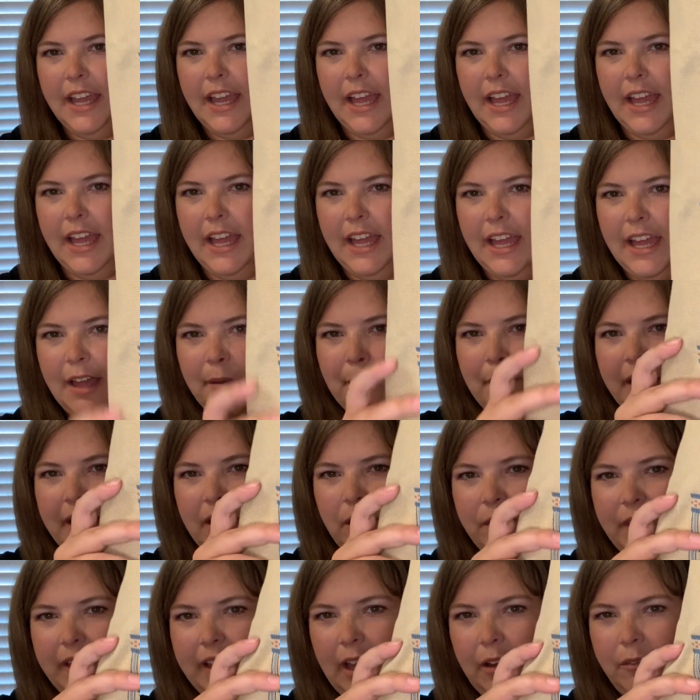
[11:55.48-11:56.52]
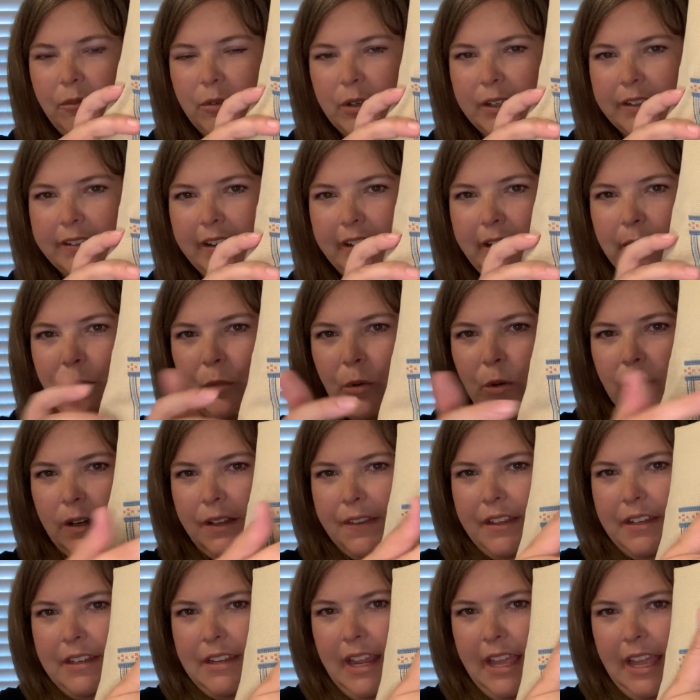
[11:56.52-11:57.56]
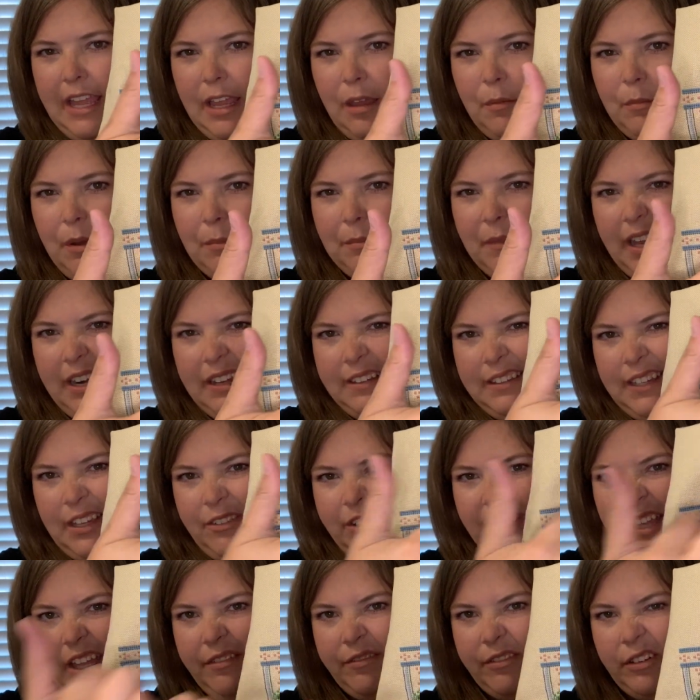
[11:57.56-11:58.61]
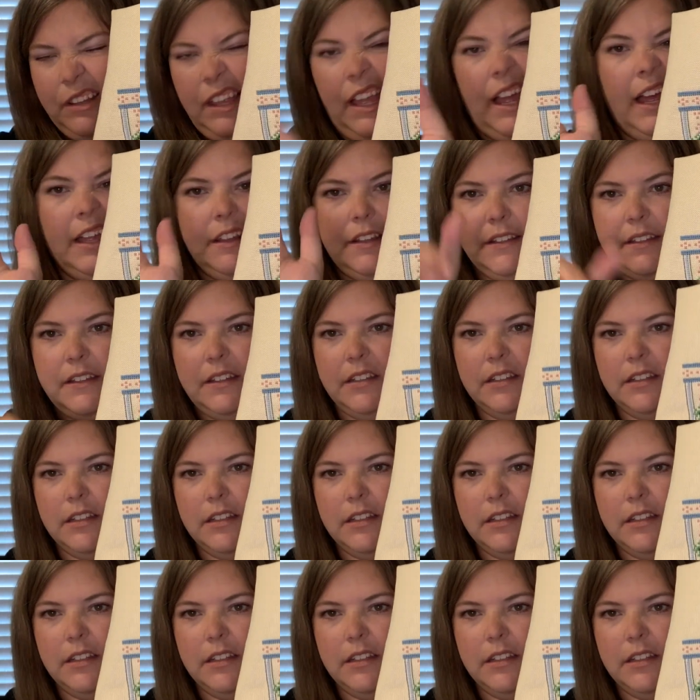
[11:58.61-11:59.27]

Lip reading: I don't think I've worked any more on the name. I'm kind of saving that for last.